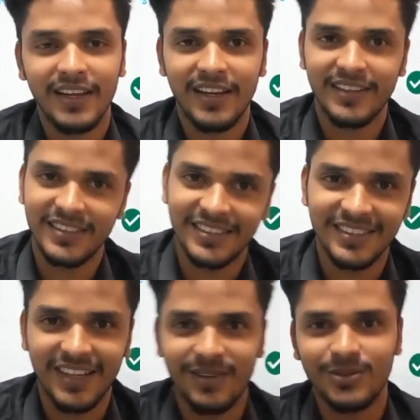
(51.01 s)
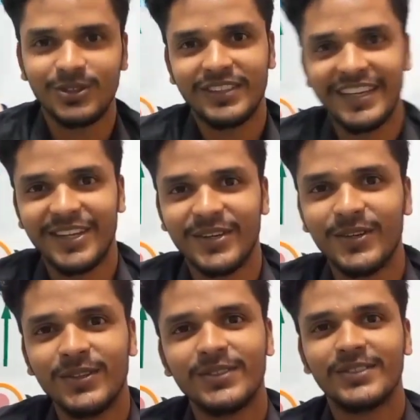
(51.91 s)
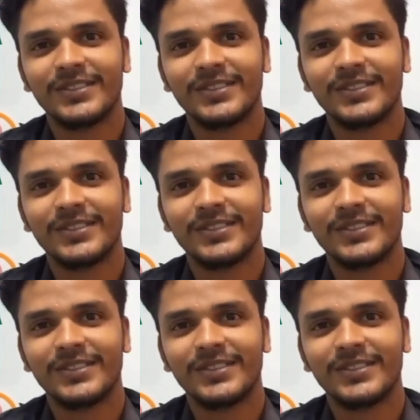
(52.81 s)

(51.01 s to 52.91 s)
And this is all. Thank you.